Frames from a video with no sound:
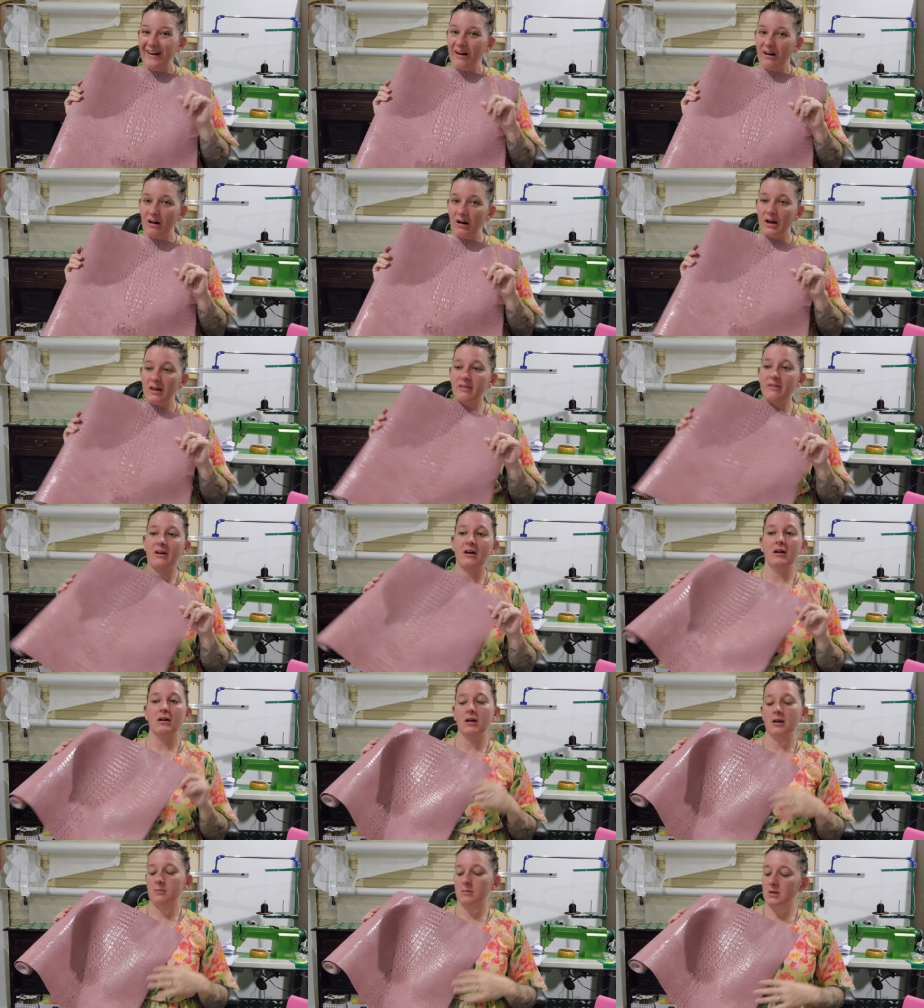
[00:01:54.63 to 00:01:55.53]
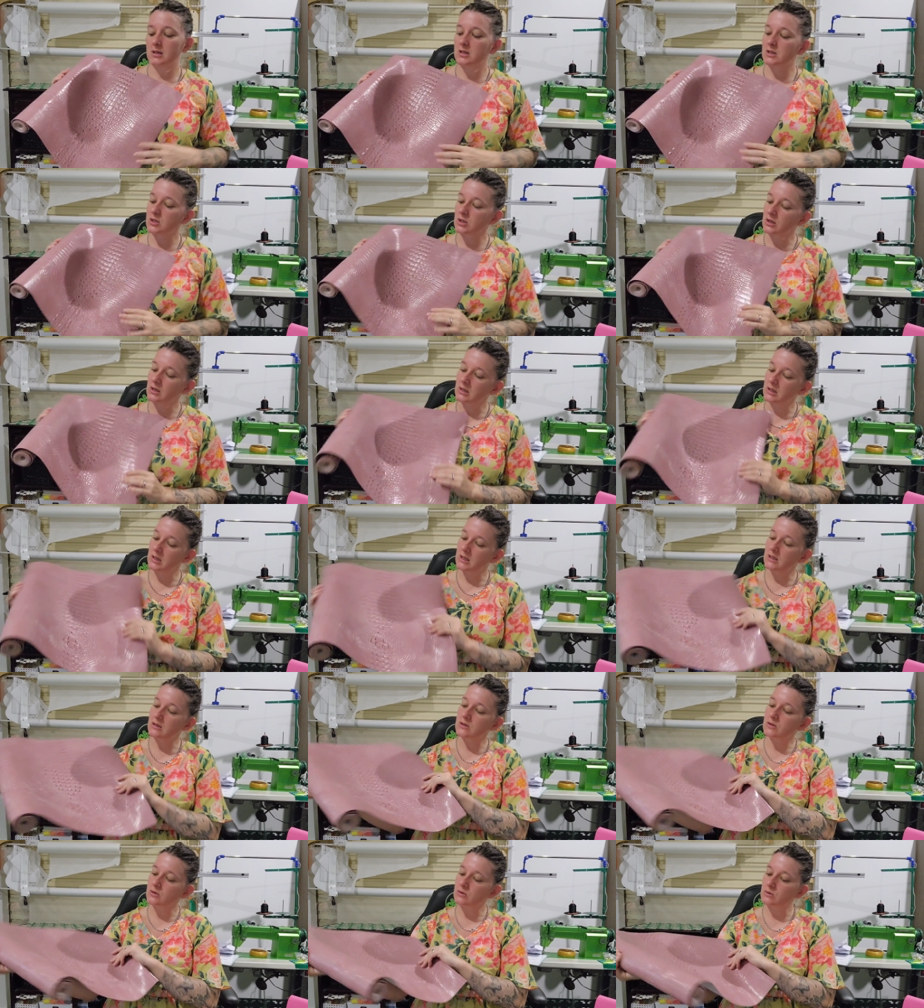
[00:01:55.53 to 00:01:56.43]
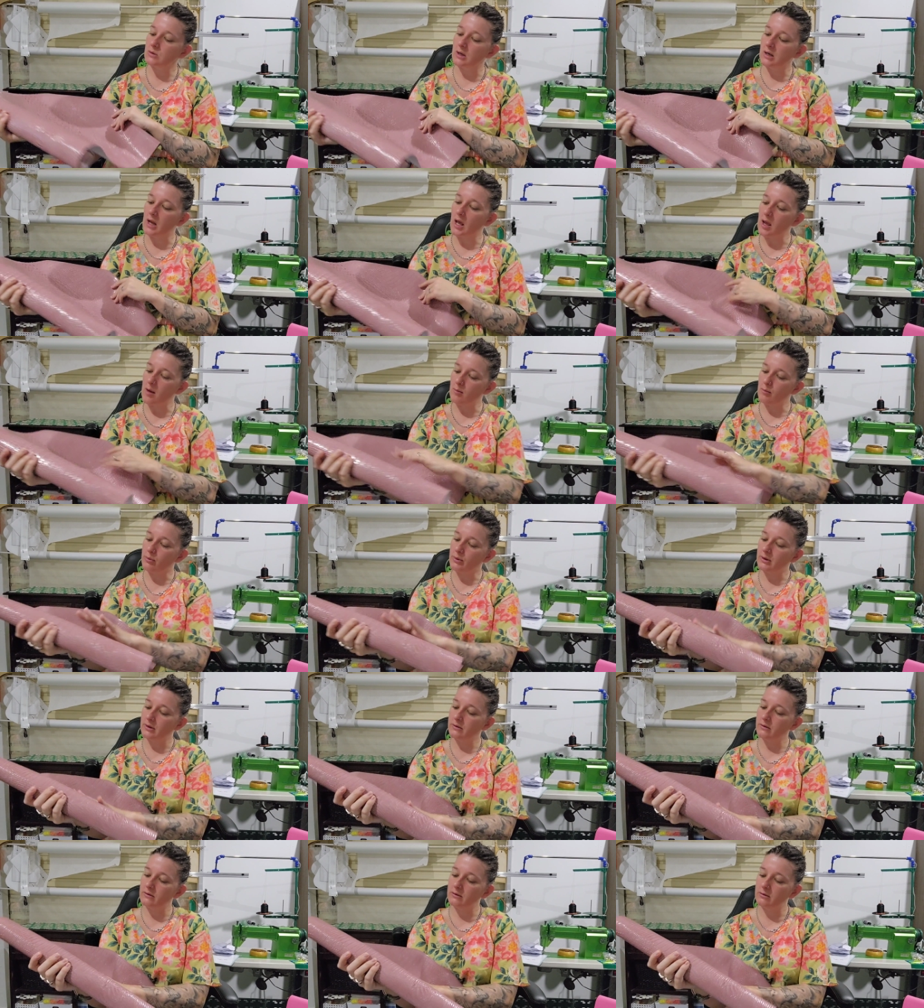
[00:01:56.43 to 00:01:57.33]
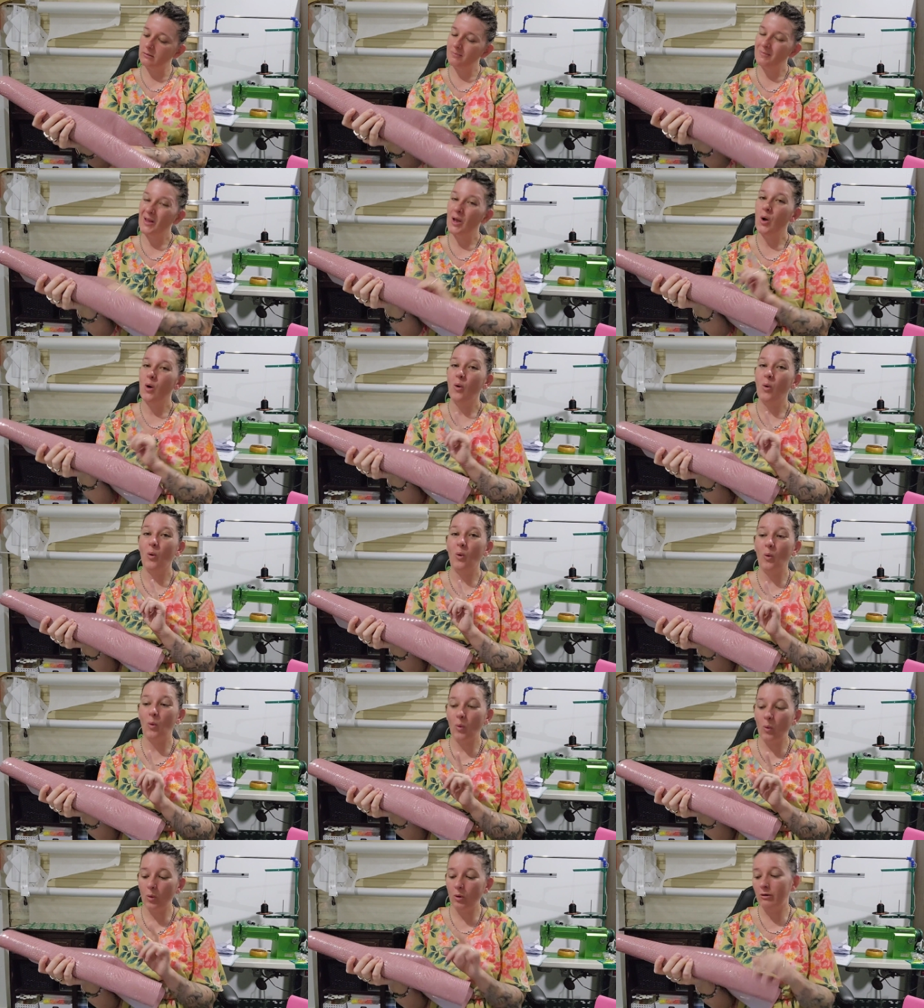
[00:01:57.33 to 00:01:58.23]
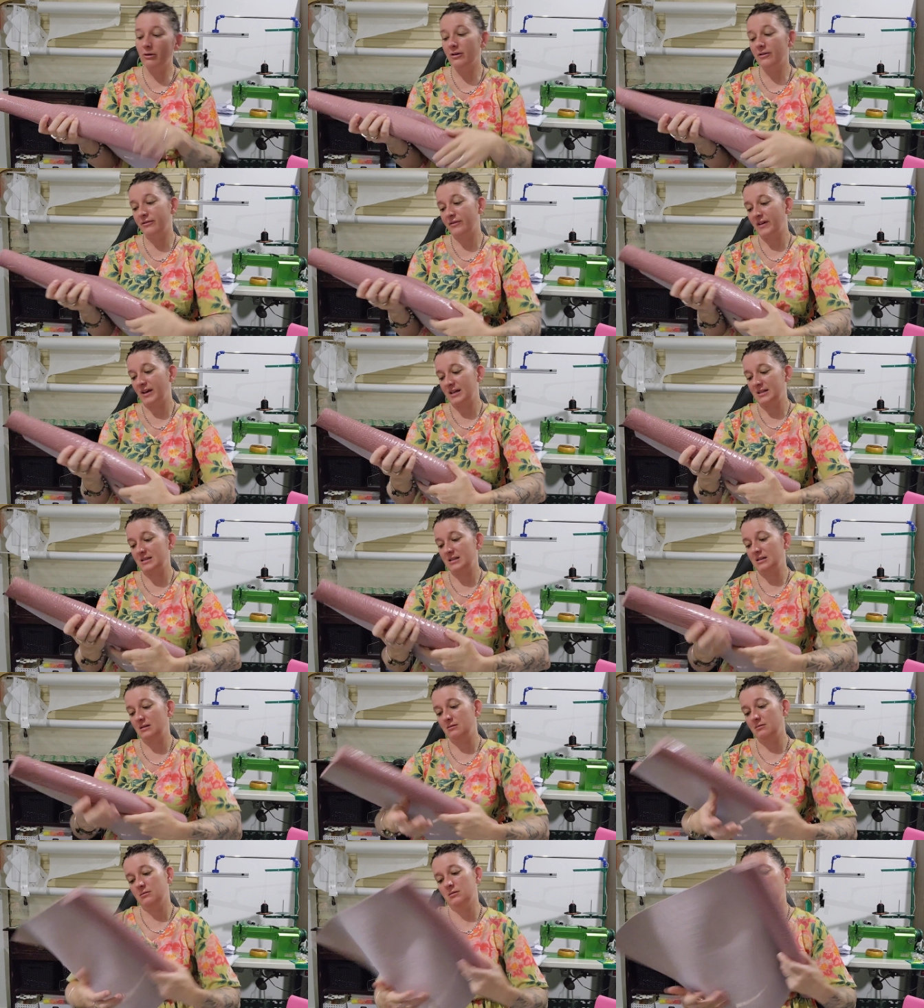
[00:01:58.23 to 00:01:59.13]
Either I'm going to turn it into an Empress or a Vixen.